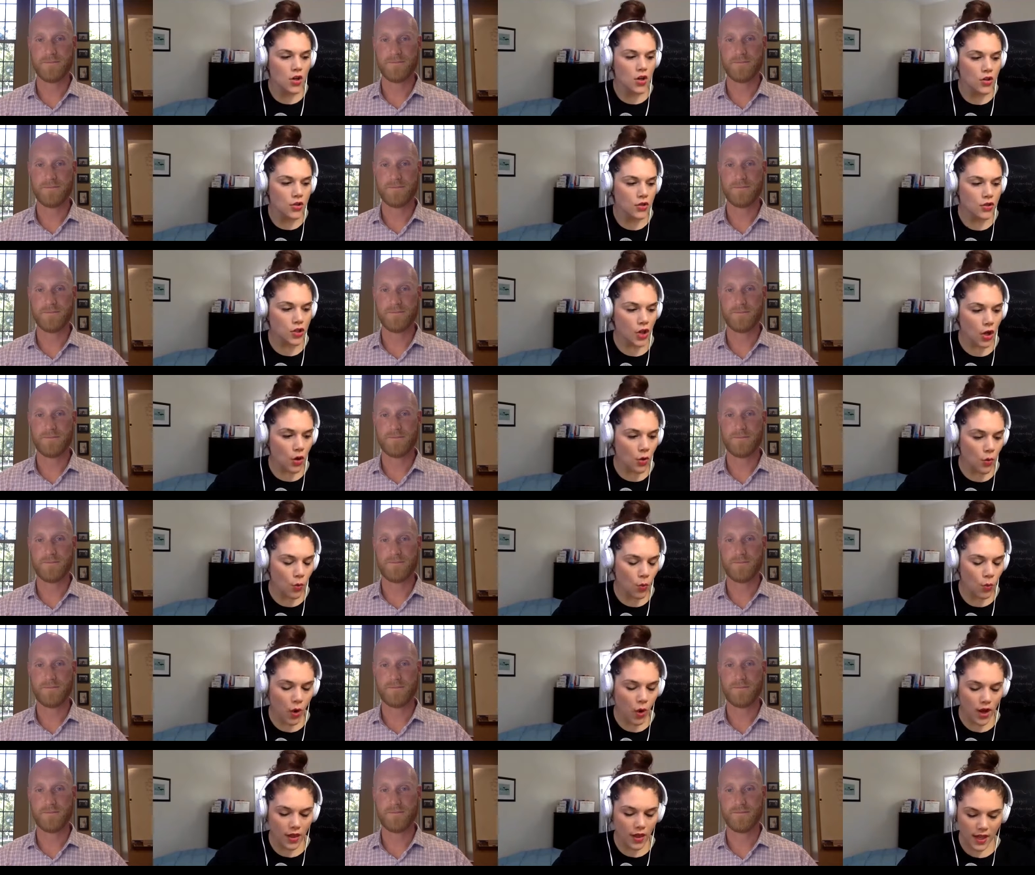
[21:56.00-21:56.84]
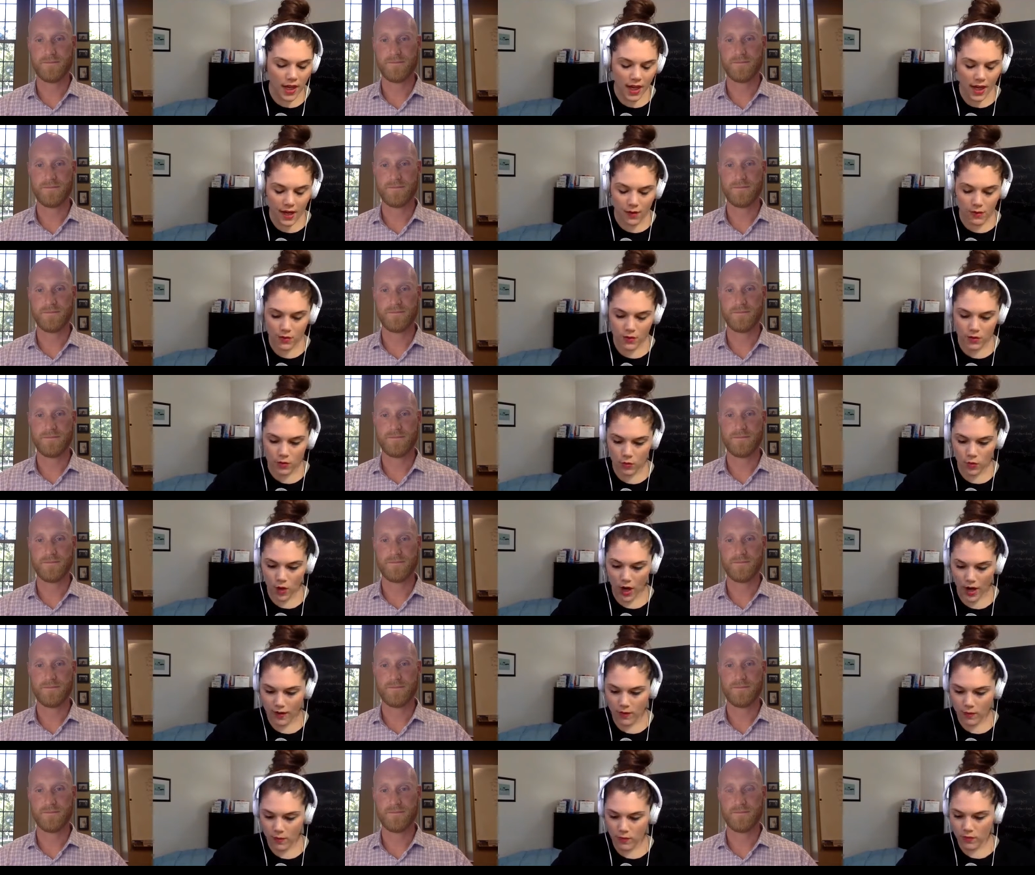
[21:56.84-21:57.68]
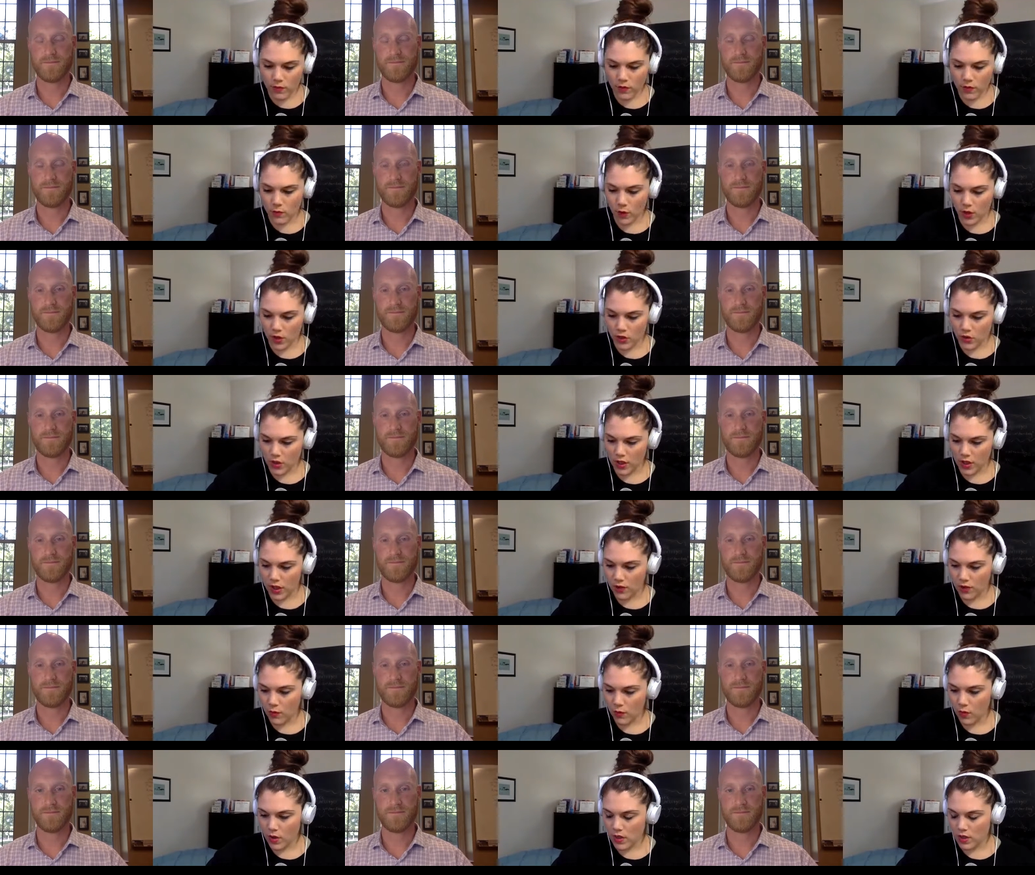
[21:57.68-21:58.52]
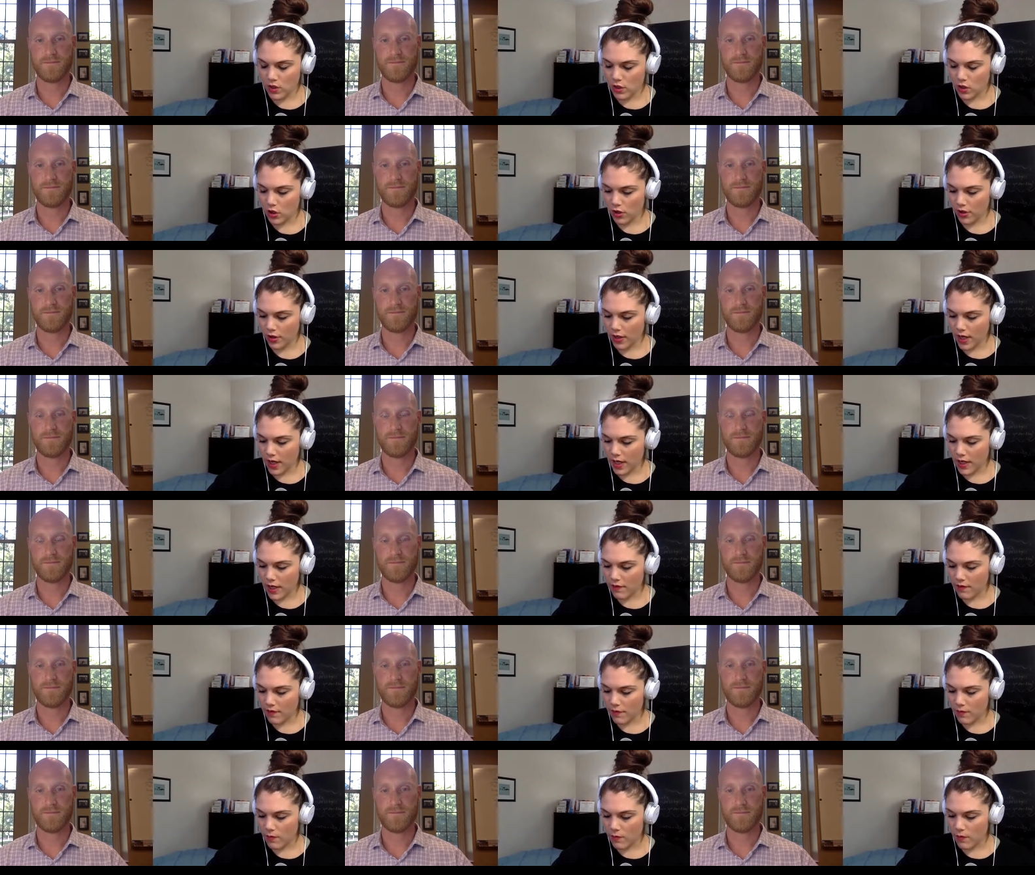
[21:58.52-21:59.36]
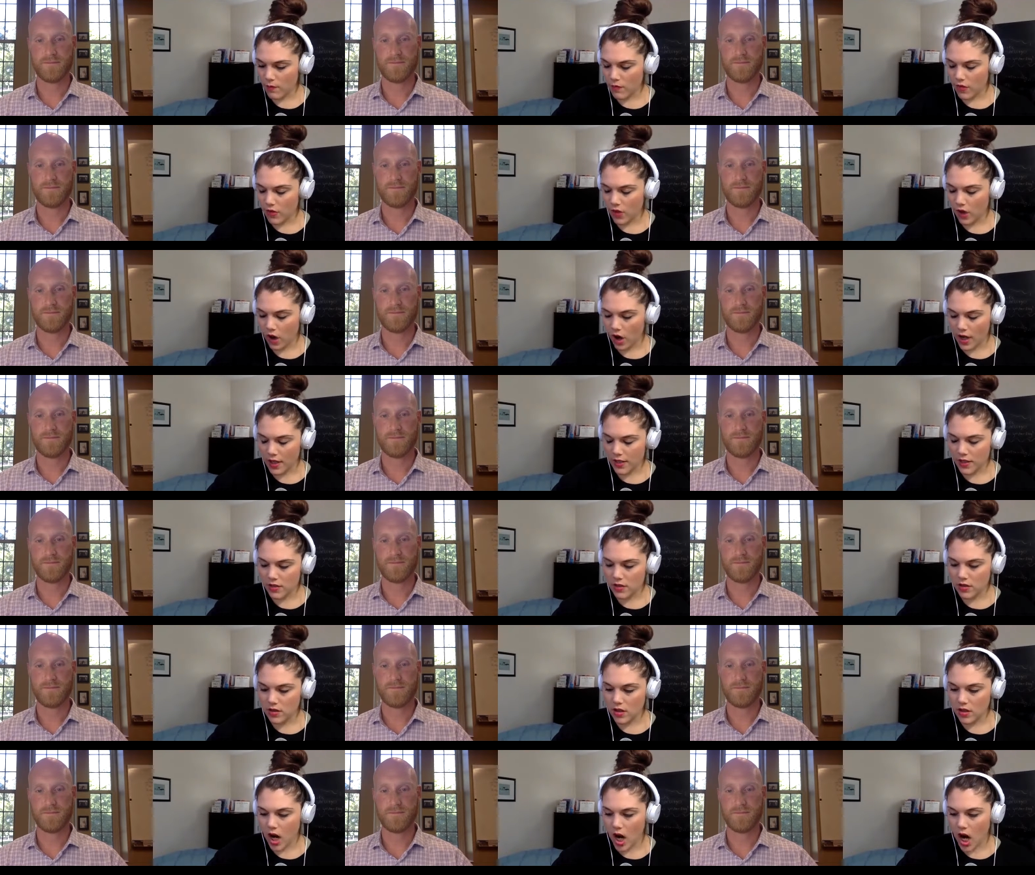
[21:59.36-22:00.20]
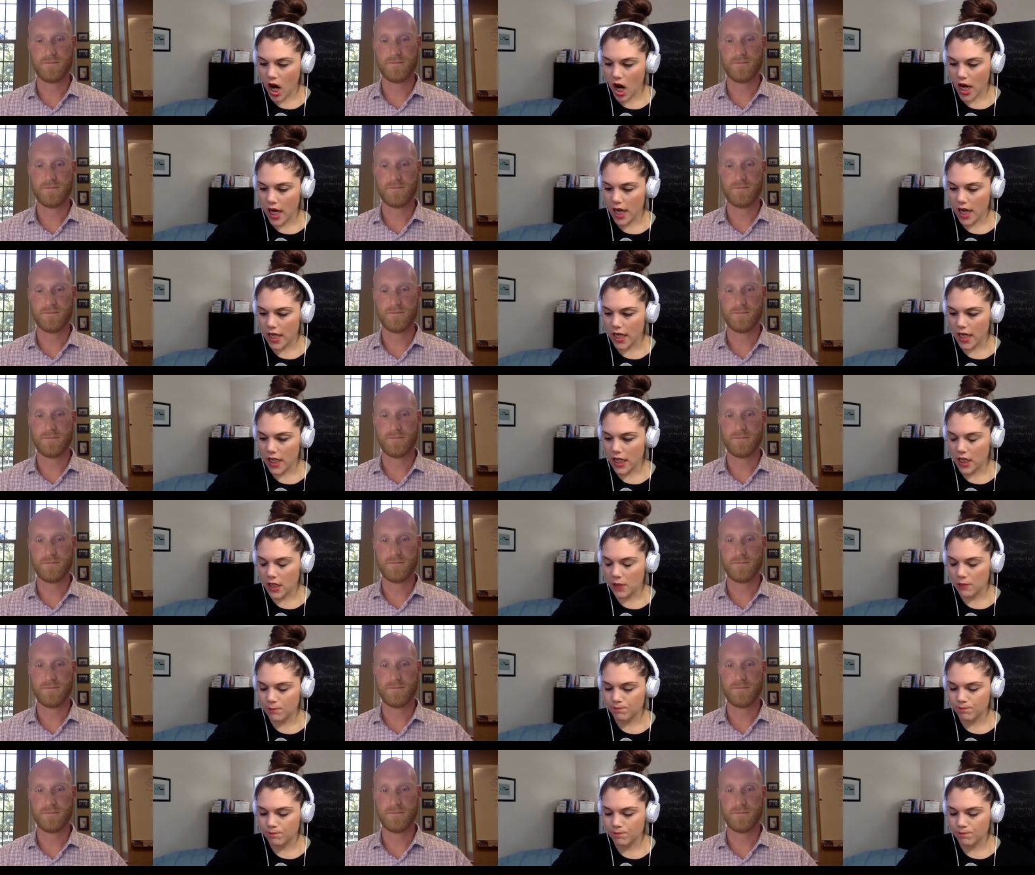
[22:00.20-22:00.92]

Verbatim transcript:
Speaker 1: so one thing i was i'm wondering was your kind of thoughts on